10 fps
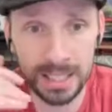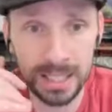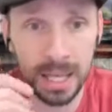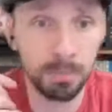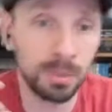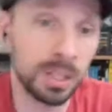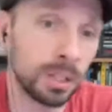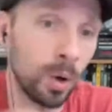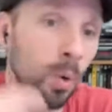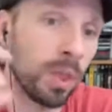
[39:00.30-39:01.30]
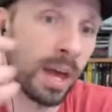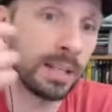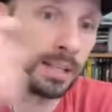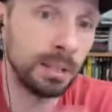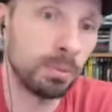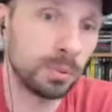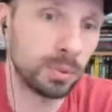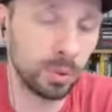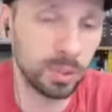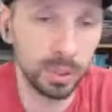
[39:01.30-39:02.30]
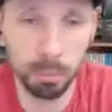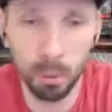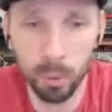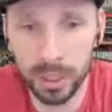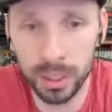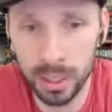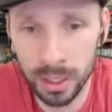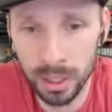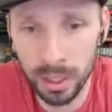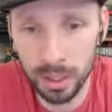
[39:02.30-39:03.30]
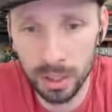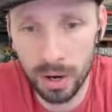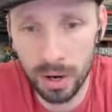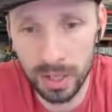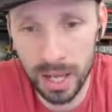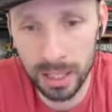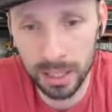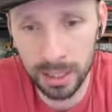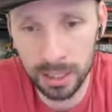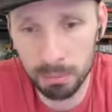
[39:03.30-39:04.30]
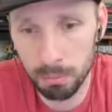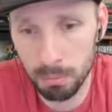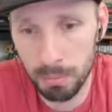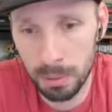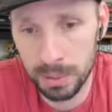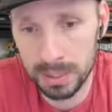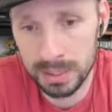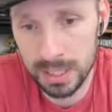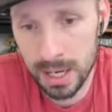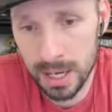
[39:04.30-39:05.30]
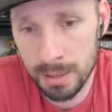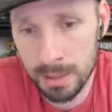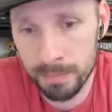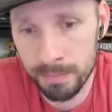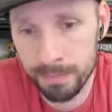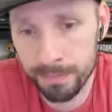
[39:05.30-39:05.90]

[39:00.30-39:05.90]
that the game can go that deep. So, to your point, Crowded Attic, maybe it's time.